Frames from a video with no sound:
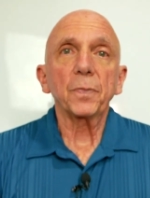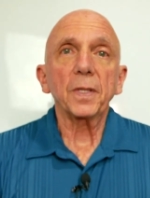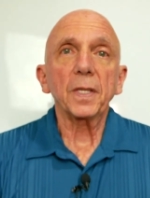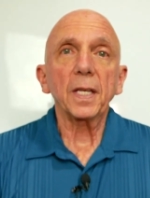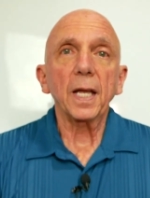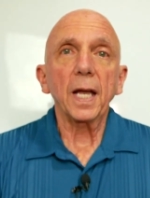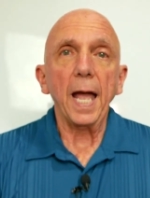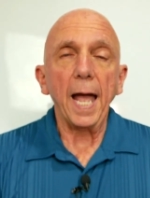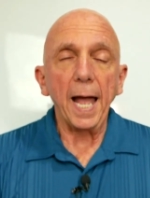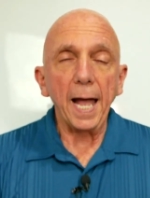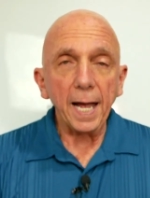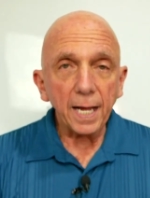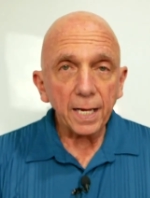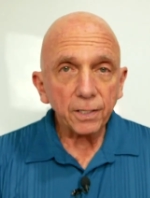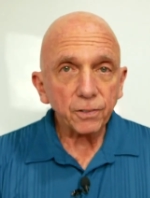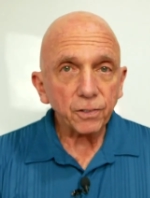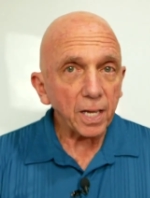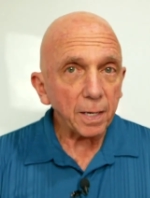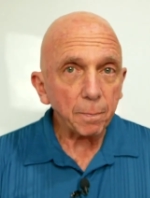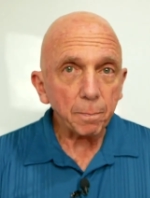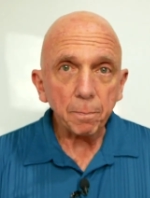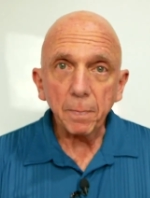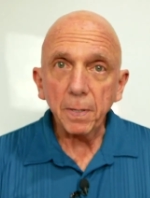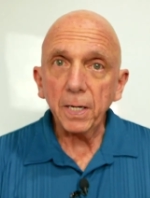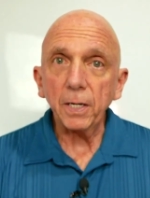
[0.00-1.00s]
as a
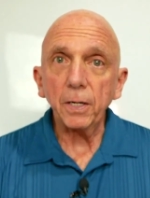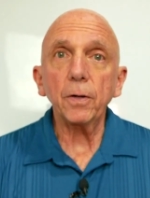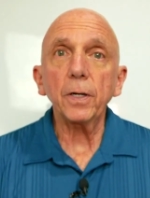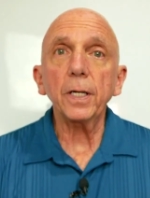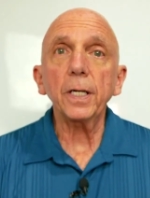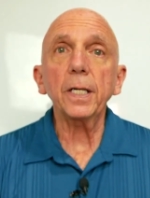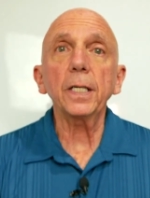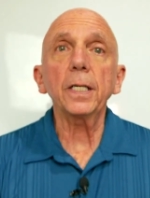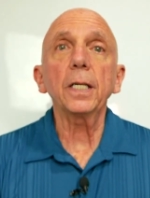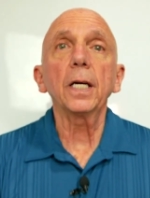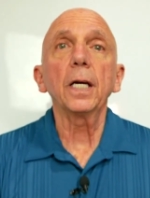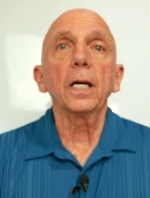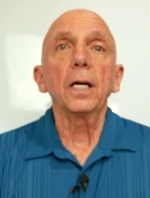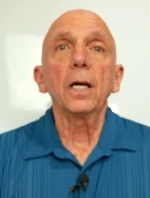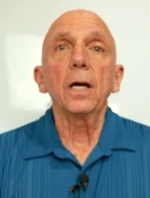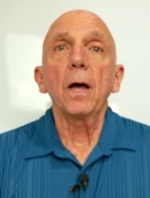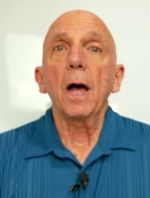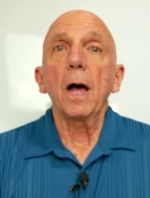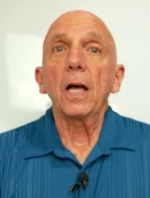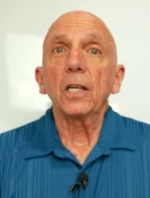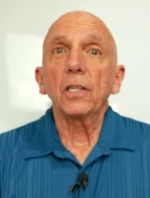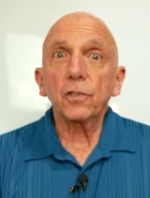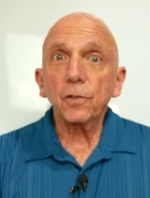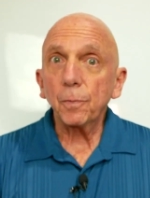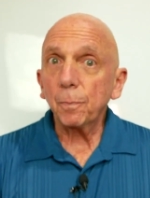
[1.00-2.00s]
married
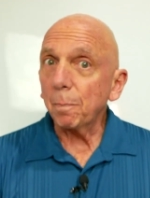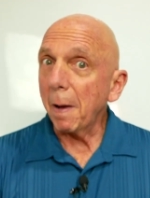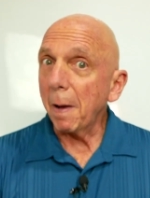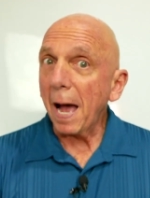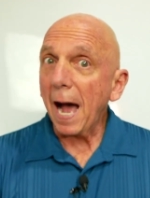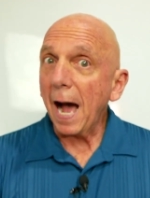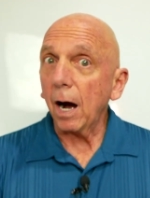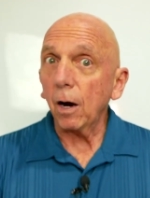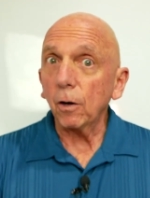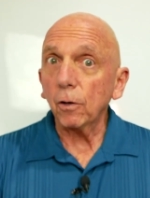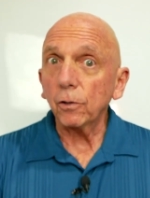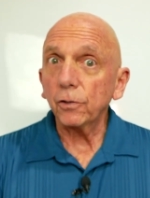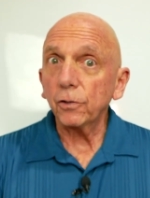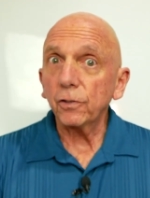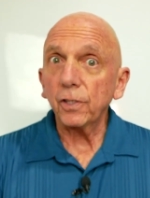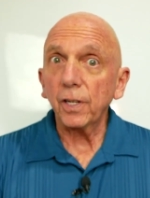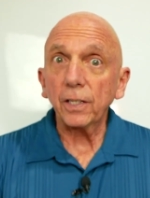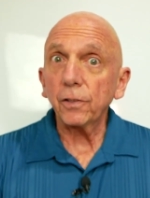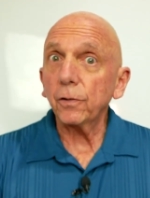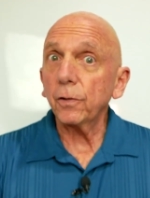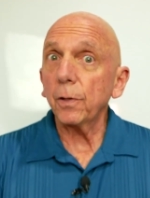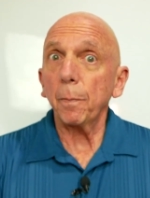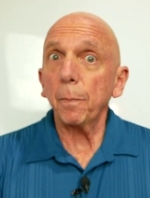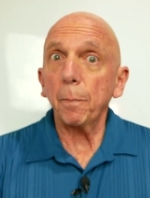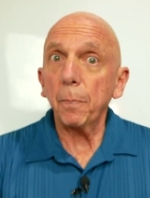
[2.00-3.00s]
spouse, as
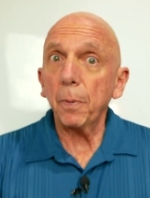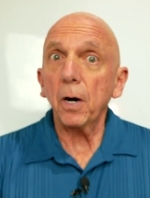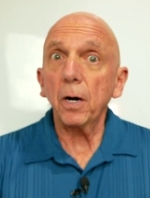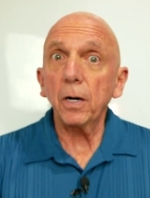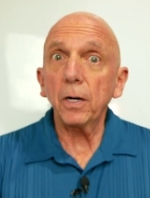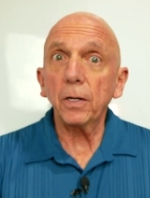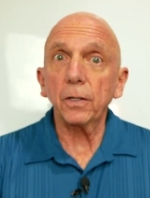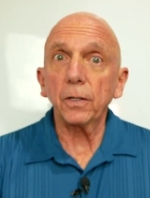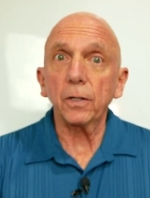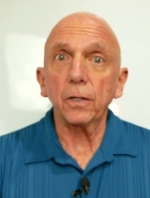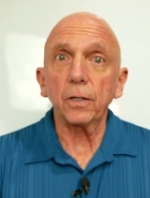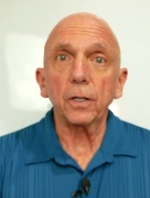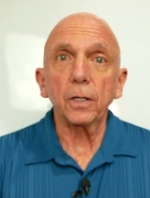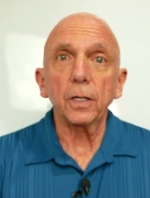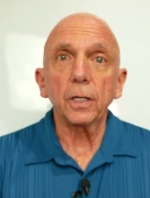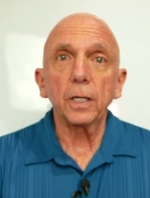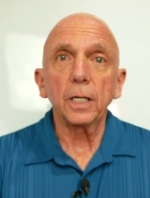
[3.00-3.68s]
the partner,